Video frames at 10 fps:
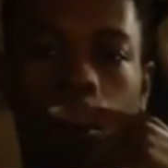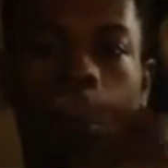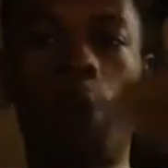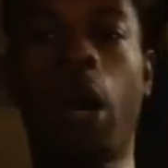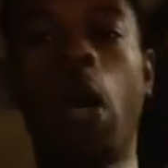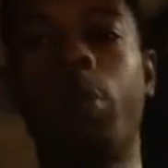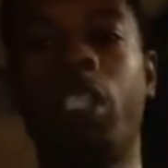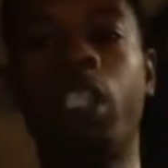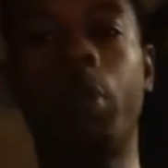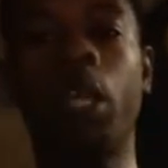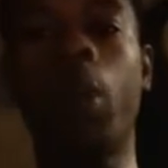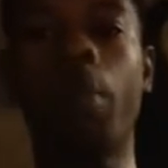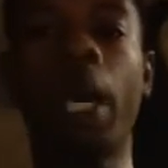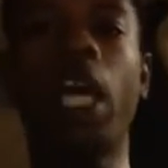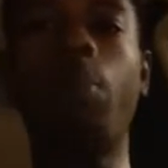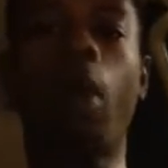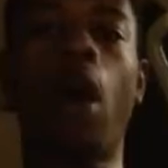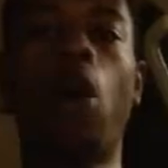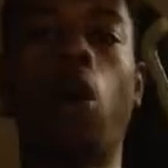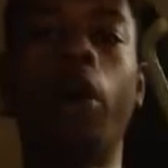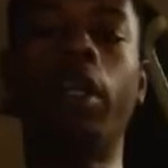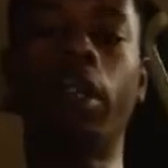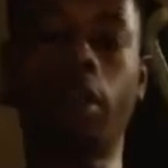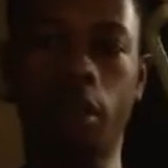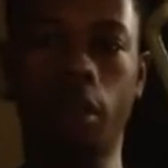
Your purpose should be your main priority.